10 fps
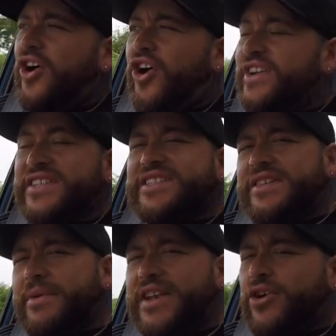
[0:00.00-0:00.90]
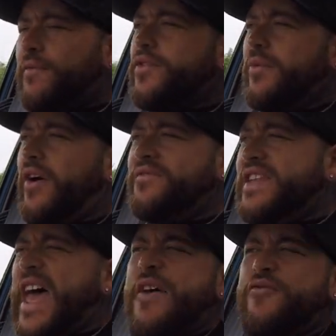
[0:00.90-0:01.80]
I didn't see many of them. I've
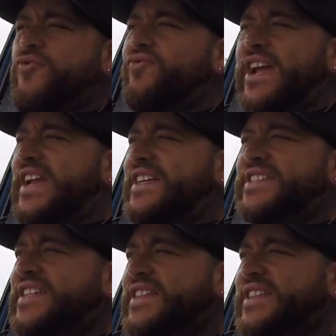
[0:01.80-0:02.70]
never really seen